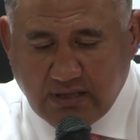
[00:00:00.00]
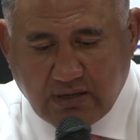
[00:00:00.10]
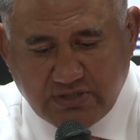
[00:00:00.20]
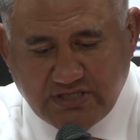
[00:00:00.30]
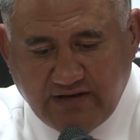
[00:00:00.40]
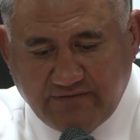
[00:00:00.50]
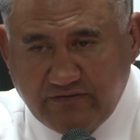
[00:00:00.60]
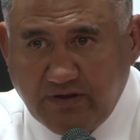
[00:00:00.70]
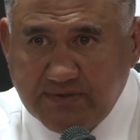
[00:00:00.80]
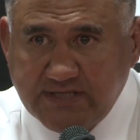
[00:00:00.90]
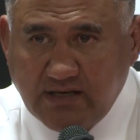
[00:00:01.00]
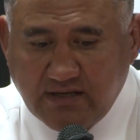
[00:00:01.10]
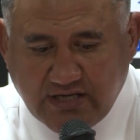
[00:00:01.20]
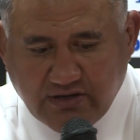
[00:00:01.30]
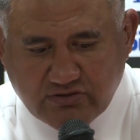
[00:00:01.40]
We shared 50% of
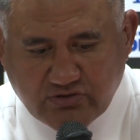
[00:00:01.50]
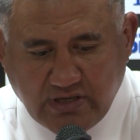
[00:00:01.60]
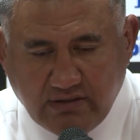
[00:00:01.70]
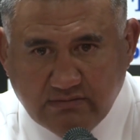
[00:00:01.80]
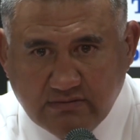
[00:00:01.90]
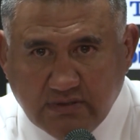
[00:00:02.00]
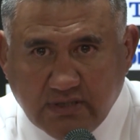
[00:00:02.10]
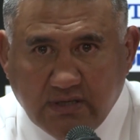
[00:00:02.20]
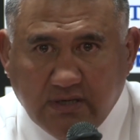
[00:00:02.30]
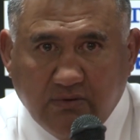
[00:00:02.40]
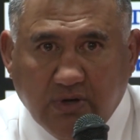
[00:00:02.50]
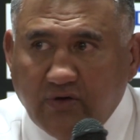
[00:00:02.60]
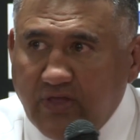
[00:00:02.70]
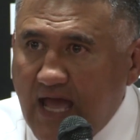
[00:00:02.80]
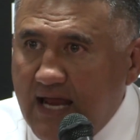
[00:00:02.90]
the territory. We
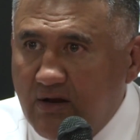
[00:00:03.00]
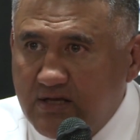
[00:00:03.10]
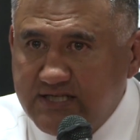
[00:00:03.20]
got the game line